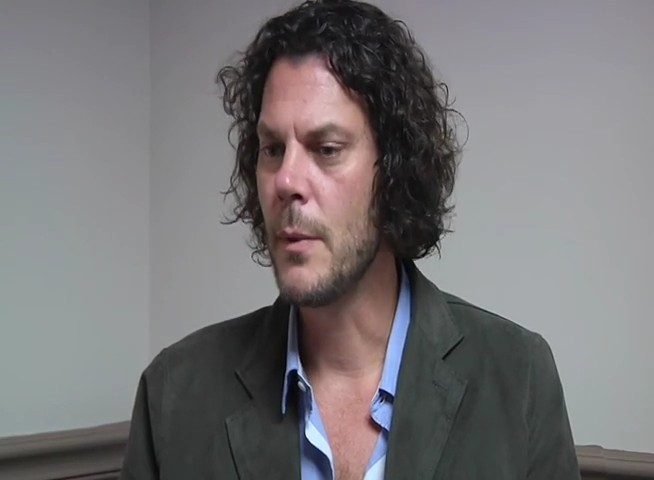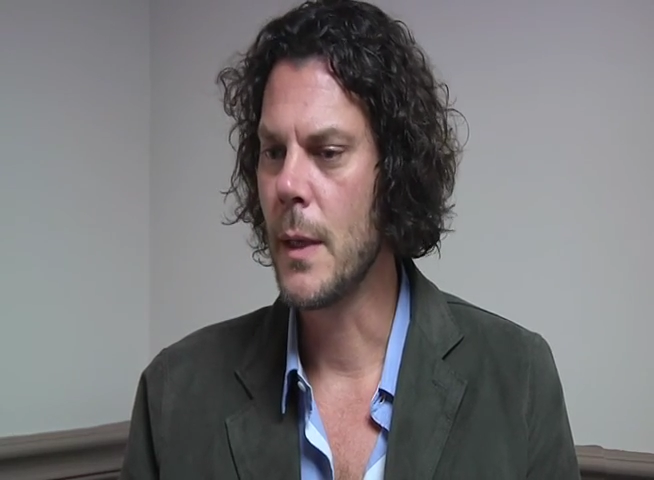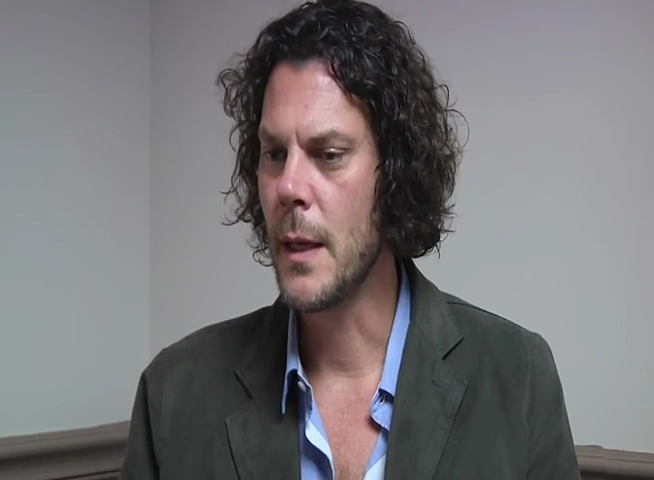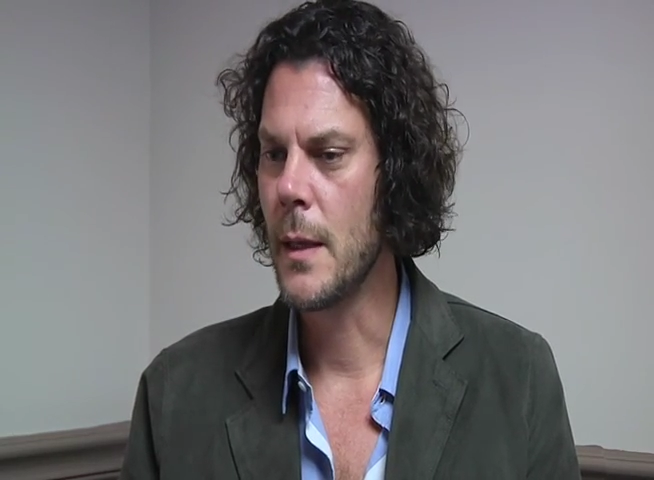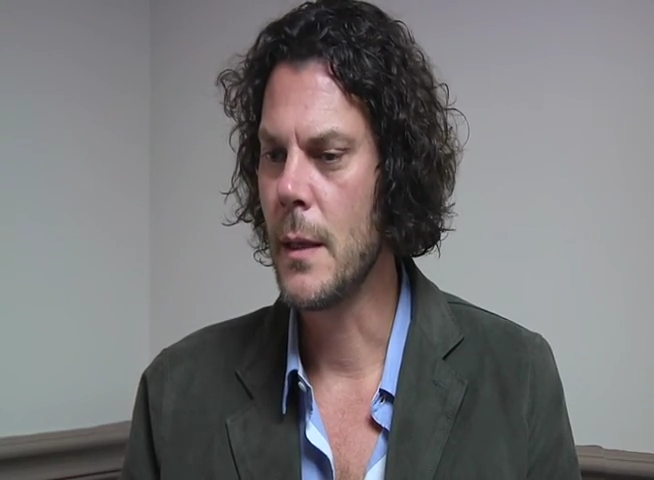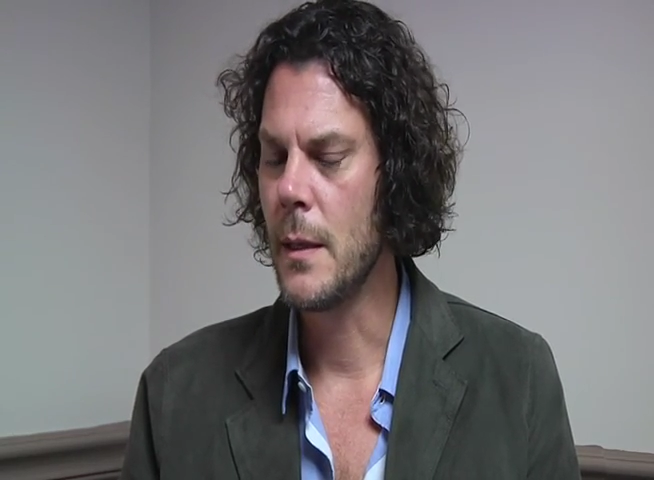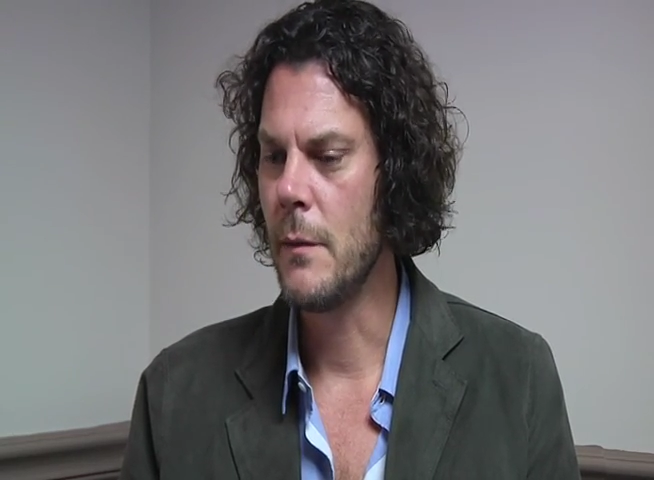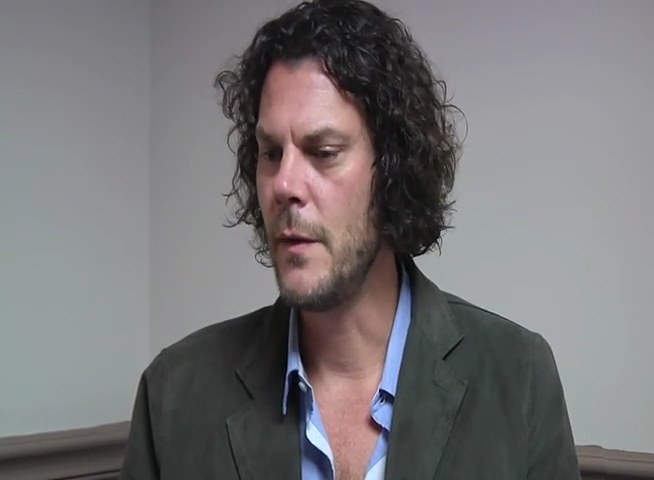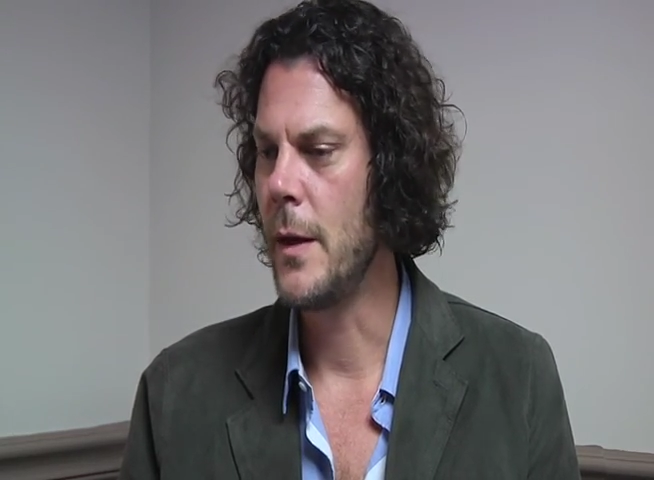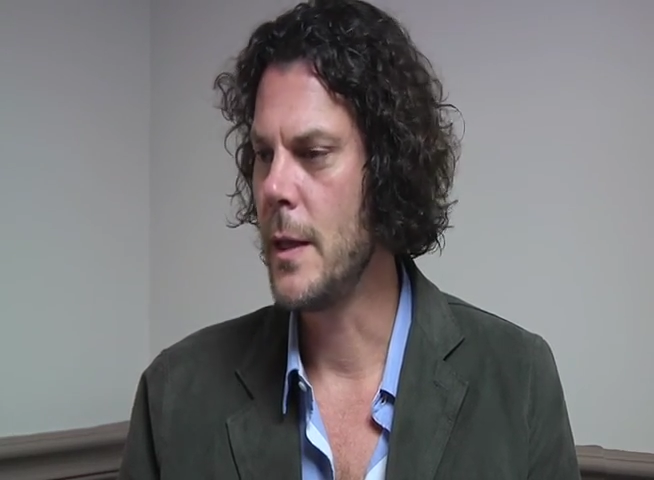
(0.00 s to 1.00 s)
like a
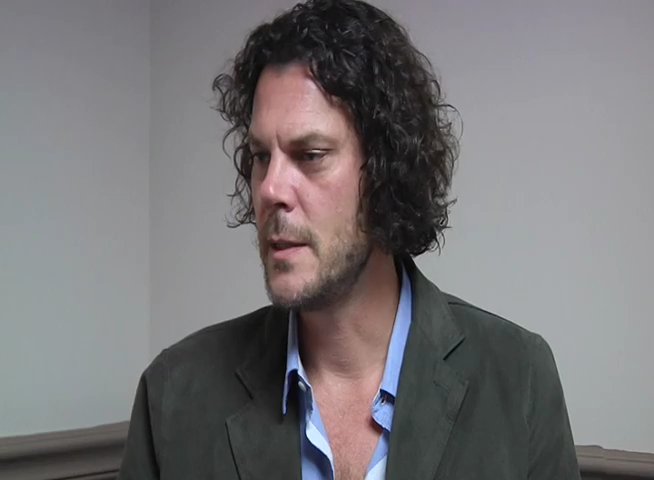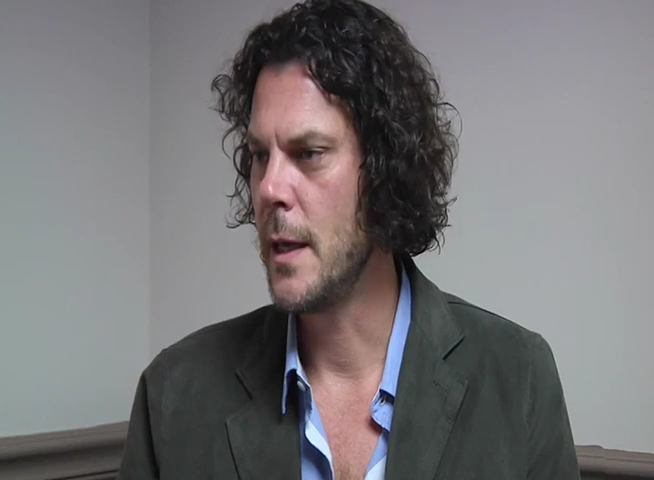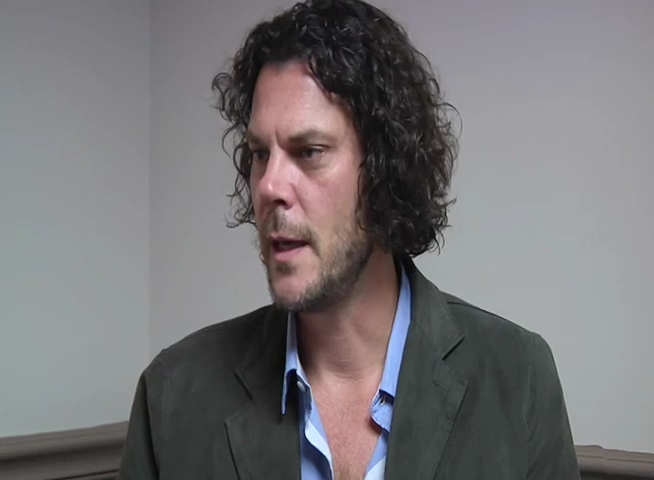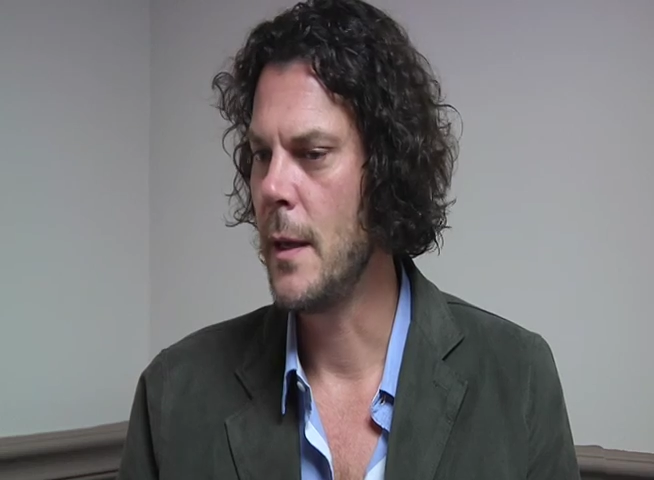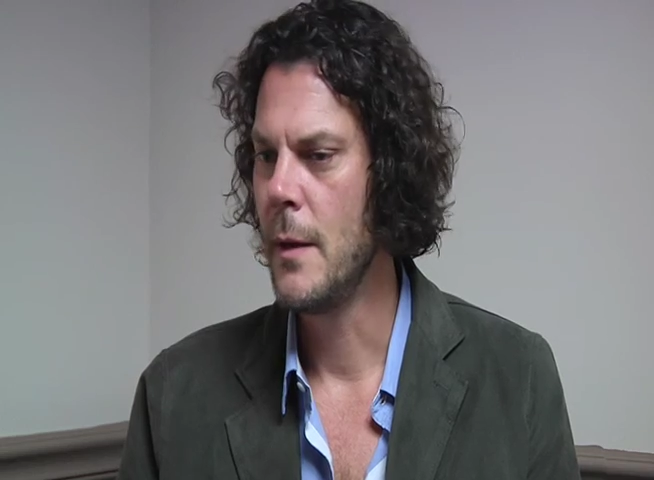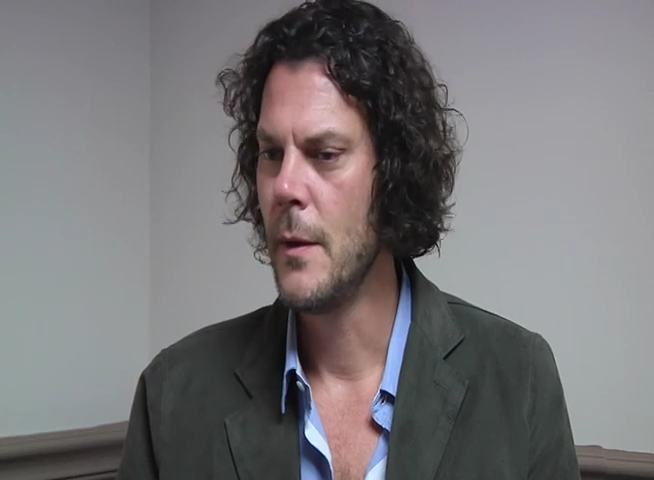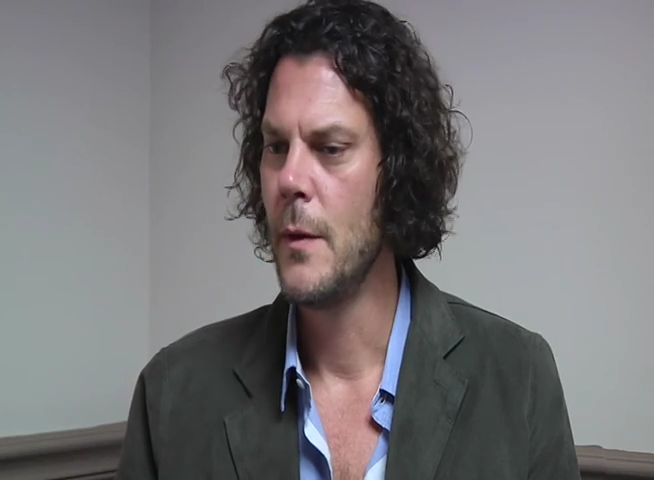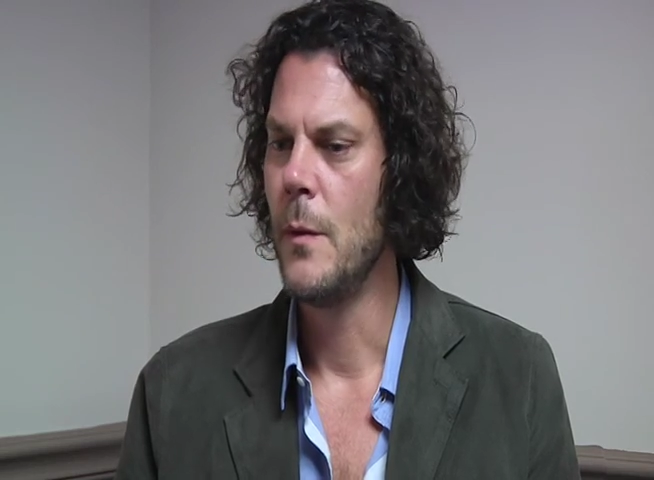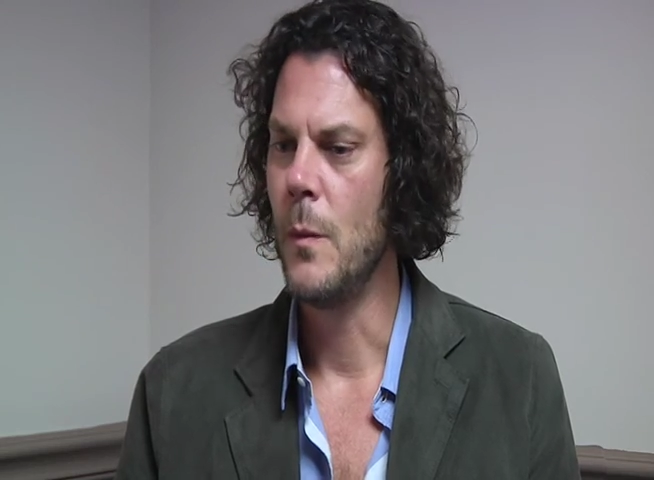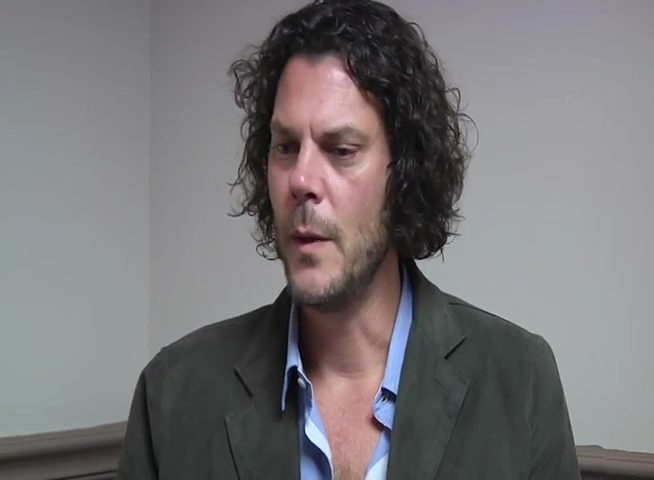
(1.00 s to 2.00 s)
veritae,
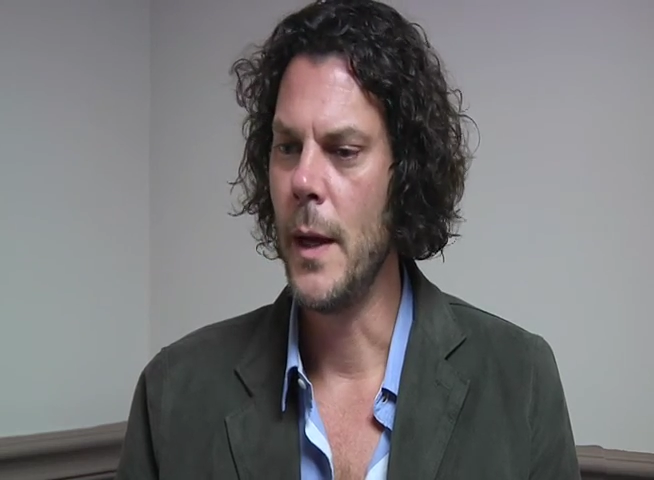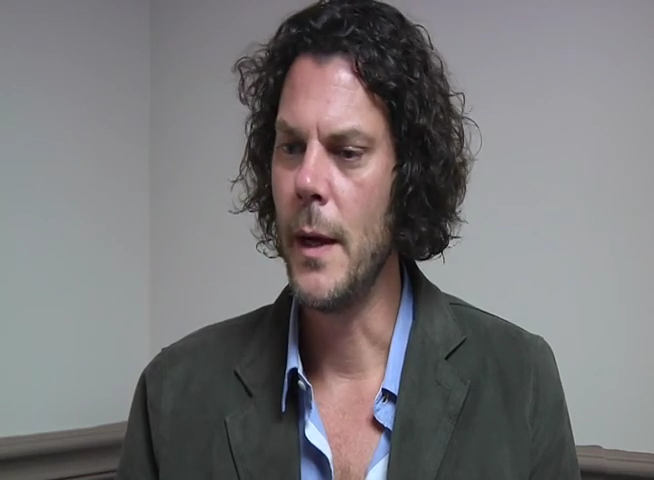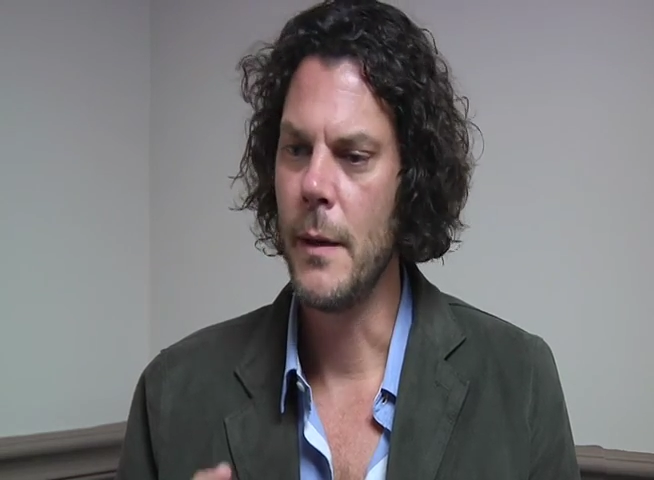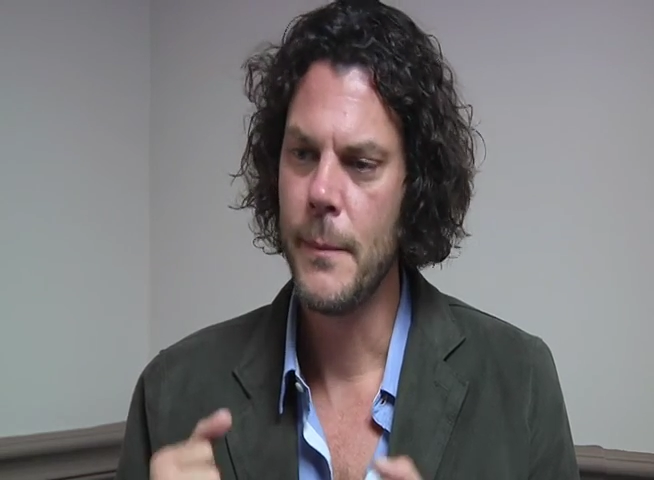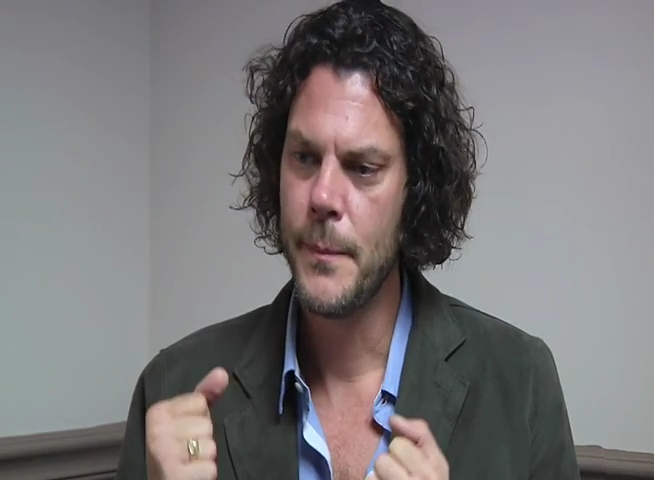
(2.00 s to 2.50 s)
where